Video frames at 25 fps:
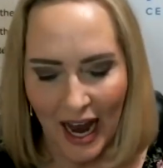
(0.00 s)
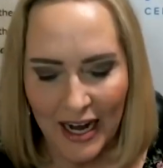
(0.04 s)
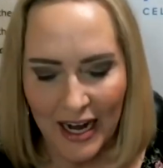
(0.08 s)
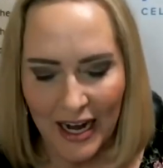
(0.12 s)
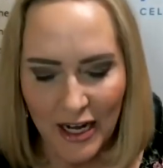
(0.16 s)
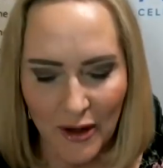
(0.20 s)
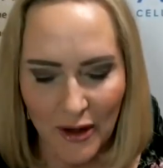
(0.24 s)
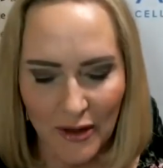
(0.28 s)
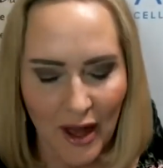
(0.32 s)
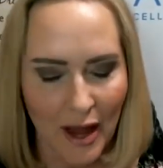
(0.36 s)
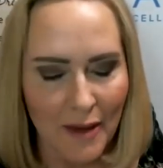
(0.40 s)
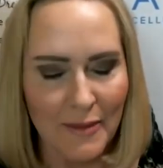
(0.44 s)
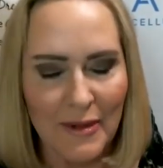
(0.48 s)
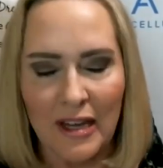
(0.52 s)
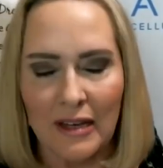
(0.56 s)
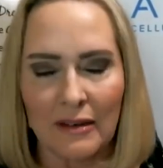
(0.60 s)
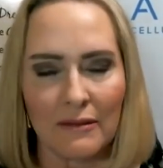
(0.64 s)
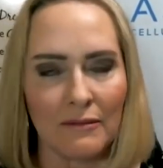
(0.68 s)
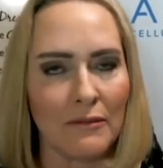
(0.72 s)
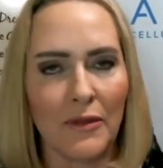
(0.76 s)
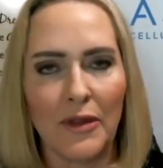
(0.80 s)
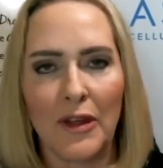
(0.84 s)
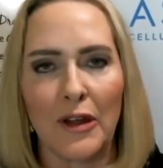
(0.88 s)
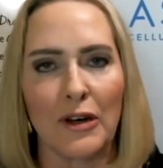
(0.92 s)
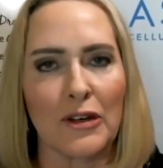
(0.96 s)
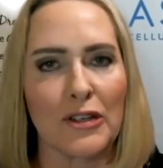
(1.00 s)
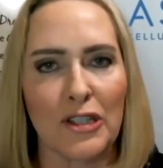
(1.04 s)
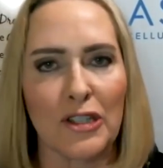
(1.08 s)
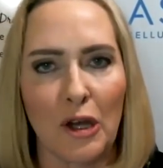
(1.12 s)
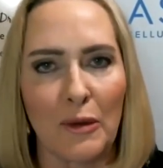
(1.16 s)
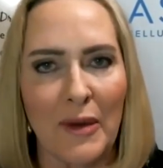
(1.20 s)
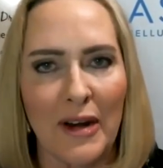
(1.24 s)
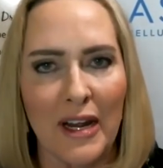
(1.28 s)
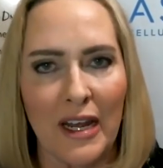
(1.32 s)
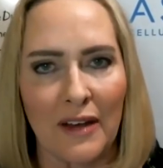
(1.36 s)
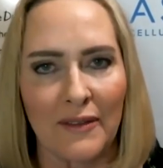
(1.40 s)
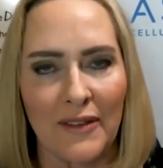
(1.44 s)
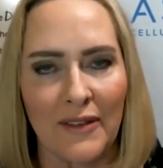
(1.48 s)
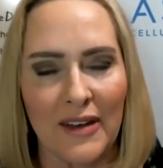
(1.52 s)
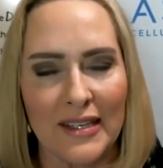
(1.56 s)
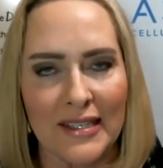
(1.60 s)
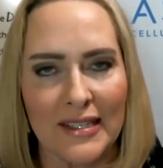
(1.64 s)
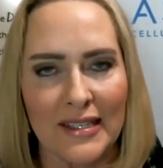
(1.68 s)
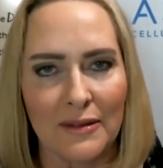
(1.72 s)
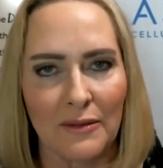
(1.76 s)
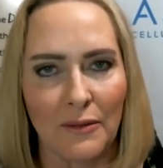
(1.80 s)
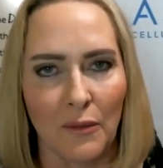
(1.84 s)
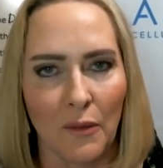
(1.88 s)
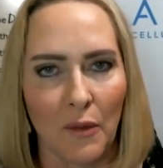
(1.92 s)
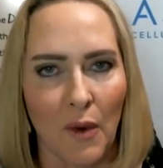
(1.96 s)
I know that, there's so many of
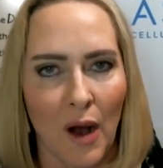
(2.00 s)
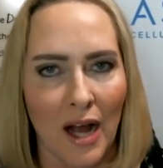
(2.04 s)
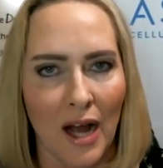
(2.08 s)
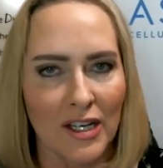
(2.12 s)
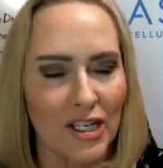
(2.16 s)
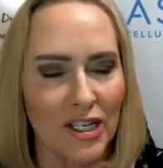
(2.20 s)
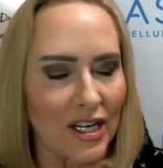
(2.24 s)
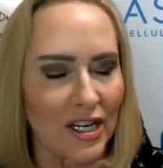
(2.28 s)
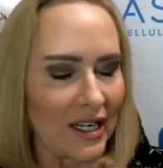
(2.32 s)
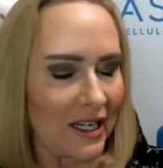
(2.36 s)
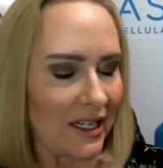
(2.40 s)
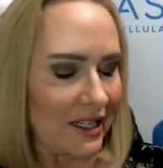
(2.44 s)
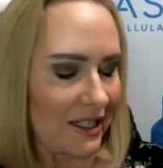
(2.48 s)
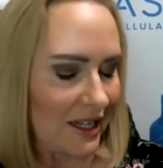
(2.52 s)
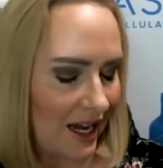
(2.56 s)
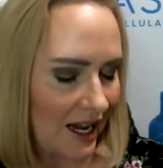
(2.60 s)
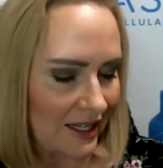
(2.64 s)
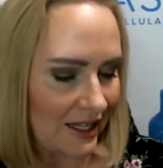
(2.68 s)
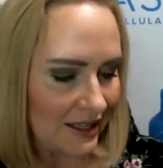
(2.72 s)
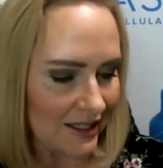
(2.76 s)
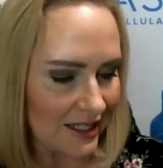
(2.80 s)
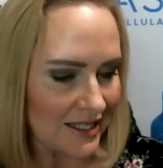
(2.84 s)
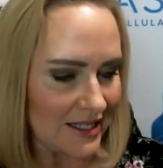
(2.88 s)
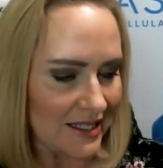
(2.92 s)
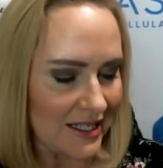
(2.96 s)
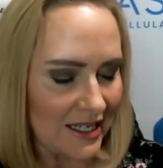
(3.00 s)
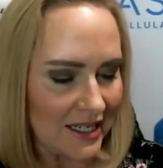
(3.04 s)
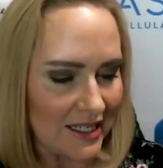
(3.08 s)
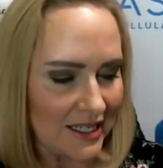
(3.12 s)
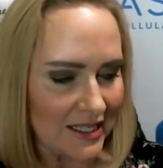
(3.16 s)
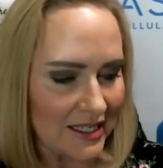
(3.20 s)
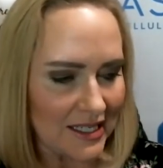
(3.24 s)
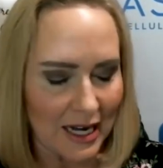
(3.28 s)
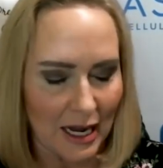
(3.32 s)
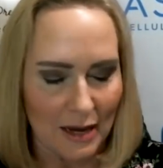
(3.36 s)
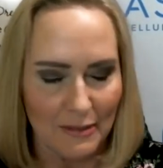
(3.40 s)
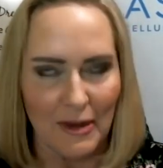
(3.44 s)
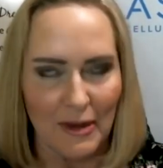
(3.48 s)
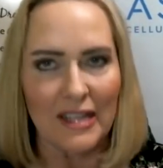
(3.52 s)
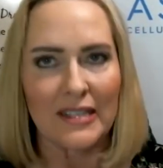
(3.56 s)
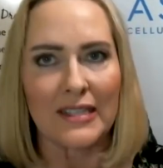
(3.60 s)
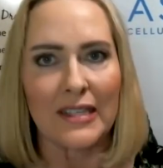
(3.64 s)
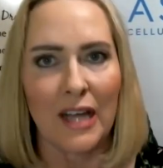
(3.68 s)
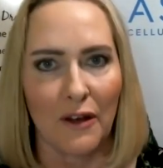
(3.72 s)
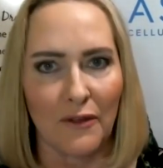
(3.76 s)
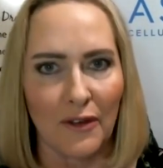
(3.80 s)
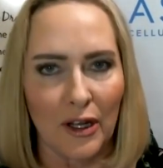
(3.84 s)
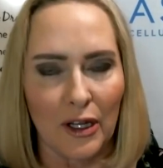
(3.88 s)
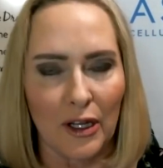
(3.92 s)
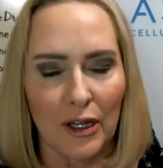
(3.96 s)
us watching and listening tonight,
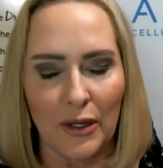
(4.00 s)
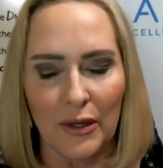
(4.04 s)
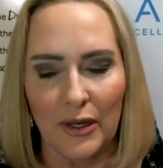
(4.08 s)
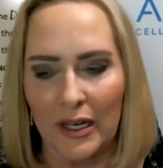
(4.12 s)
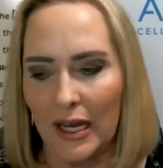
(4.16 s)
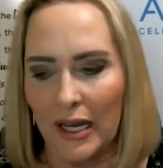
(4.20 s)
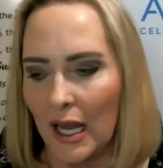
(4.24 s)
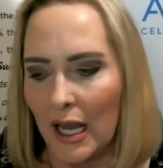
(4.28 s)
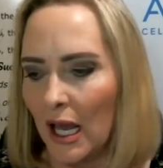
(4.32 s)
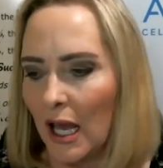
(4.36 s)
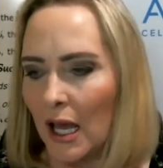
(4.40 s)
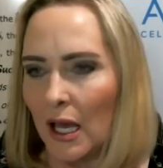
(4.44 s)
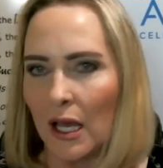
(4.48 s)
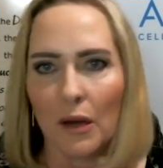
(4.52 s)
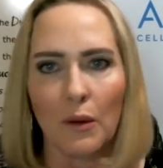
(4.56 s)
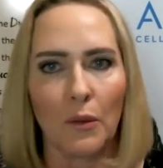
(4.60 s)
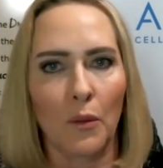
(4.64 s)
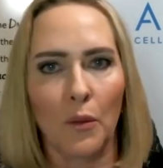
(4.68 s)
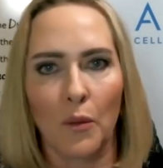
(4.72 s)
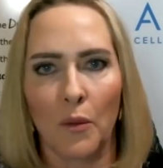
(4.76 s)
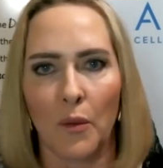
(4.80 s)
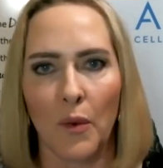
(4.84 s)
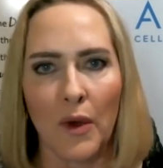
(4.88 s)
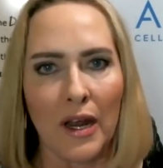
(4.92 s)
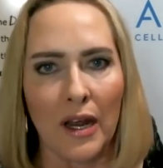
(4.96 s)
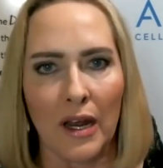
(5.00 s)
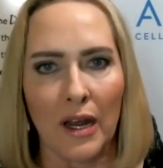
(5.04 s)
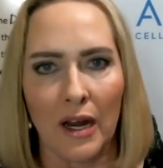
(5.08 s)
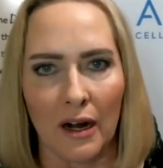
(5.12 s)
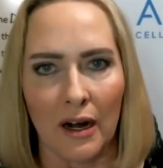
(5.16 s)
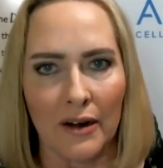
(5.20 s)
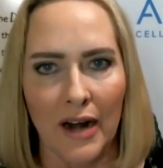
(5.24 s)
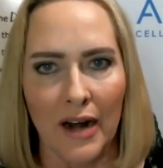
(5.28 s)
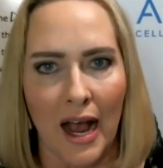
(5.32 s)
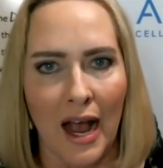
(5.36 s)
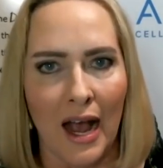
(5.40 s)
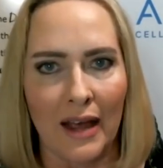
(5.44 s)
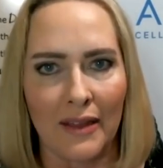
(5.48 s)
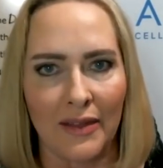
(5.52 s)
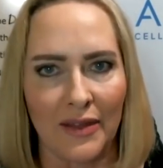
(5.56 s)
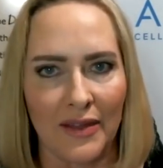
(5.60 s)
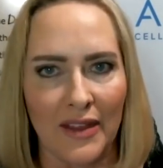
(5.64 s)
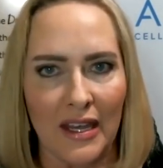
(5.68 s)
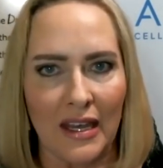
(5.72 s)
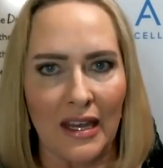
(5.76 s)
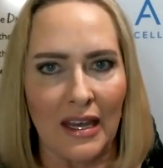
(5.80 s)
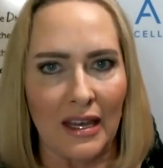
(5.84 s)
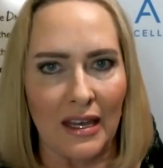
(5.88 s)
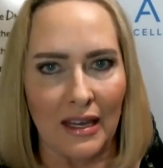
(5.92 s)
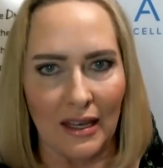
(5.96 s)
myself included. We are not
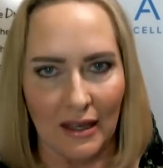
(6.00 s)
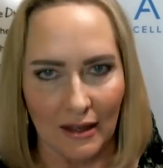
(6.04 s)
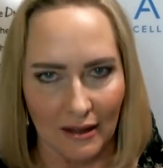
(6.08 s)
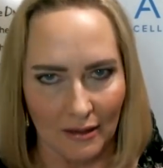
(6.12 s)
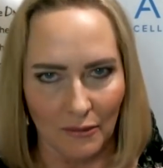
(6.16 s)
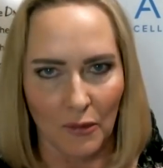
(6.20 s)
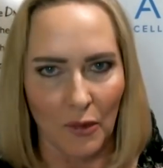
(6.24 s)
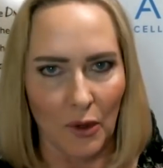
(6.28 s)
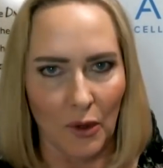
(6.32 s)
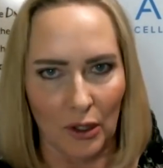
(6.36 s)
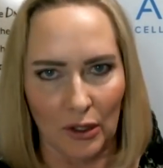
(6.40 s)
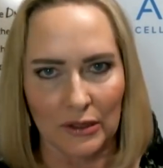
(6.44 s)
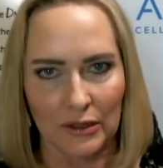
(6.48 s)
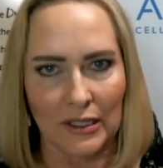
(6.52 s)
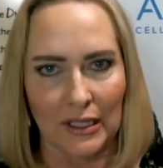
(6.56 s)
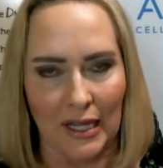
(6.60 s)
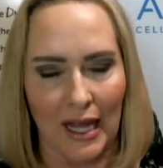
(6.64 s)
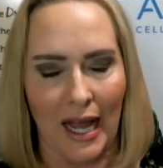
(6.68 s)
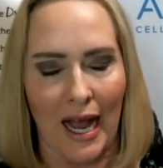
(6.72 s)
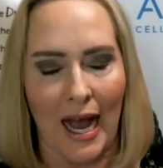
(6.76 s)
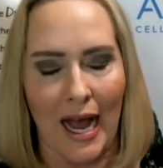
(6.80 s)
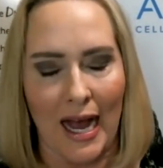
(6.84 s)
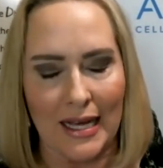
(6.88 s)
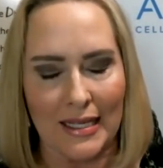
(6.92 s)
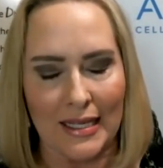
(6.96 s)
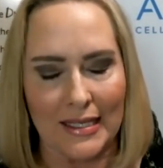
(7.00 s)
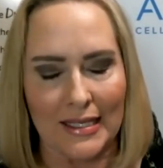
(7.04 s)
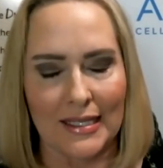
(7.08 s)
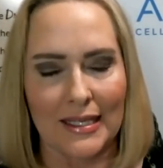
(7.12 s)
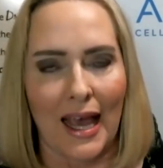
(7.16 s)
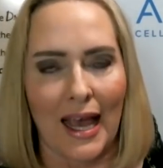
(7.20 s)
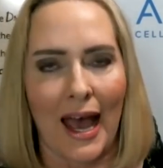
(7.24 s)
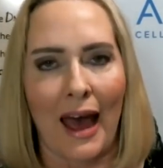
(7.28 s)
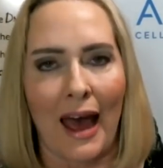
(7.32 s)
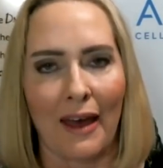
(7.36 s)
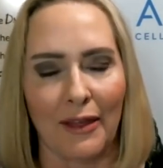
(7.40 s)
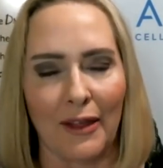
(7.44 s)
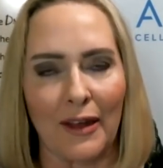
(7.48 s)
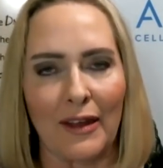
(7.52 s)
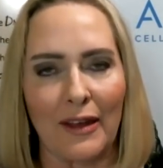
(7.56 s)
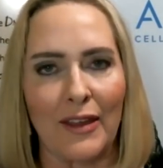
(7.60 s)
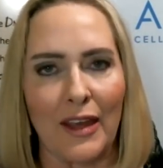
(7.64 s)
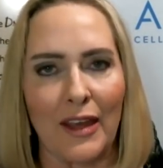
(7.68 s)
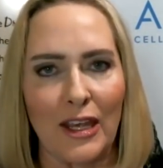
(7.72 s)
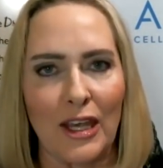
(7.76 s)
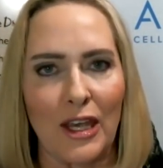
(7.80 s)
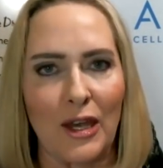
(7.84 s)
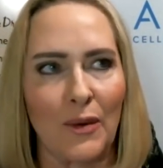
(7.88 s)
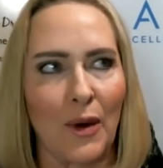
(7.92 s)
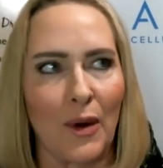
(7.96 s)
the world-class athlete
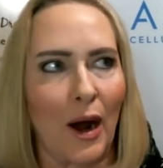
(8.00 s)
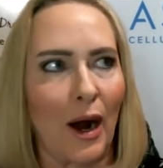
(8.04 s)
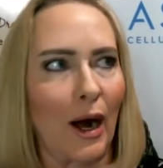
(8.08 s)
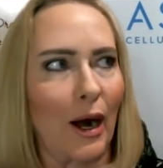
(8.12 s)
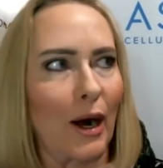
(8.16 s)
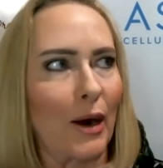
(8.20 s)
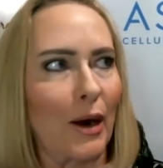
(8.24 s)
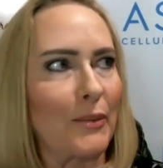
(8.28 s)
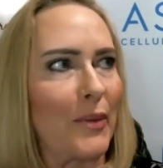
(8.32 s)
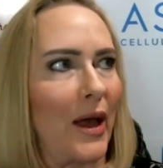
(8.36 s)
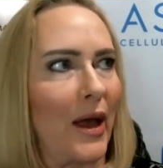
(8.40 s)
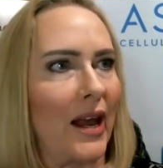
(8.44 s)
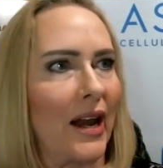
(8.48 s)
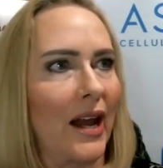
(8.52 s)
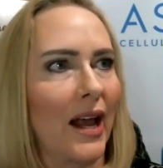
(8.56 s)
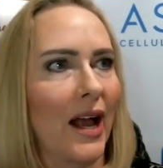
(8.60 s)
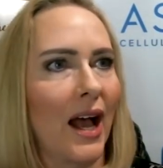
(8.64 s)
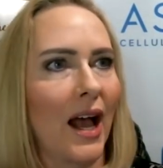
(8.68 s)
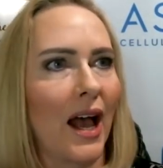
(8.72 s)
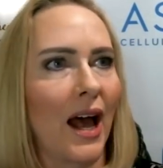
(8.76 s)
that you are, but